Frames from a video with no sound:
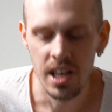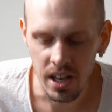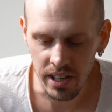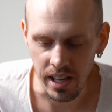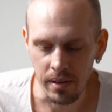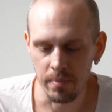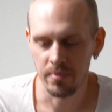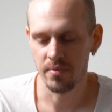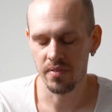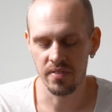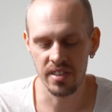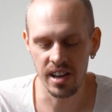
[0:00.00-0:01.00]
Okay,
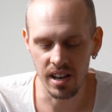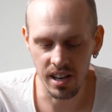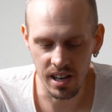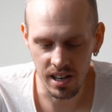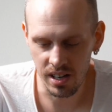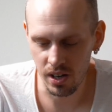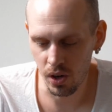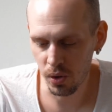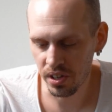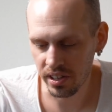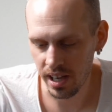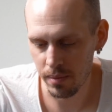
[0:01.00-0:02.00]
there are
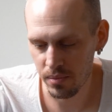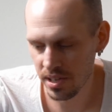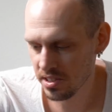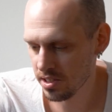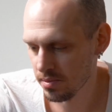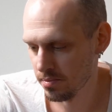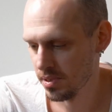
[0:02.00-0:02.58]
older cameras.